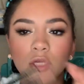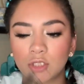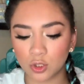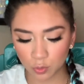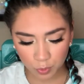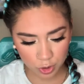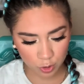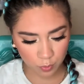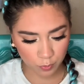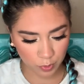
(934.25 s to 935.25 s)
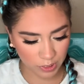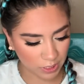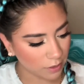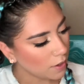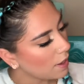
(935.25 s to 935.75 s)
Super pretty.
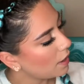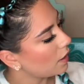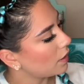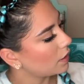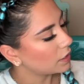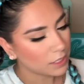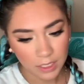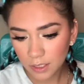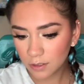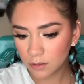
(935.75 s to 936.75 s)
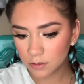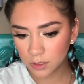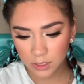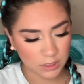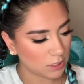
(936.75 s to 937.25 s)
I think
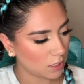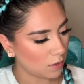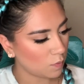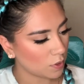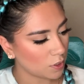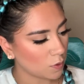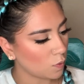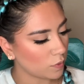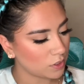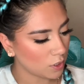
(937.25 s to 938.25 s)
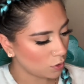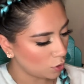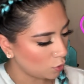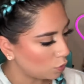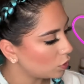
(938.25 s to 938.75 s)
today we're gonna go with the
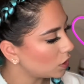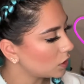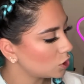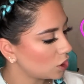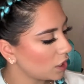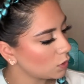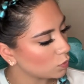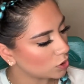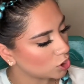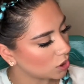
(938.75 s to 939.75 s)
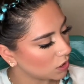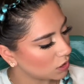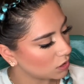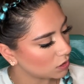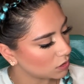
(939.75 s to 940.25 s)
nude shade, which
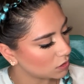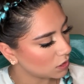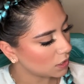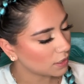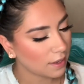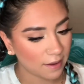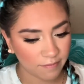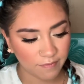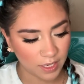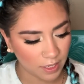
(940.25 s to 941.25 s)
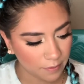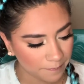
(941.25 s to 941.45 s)
is Cafe.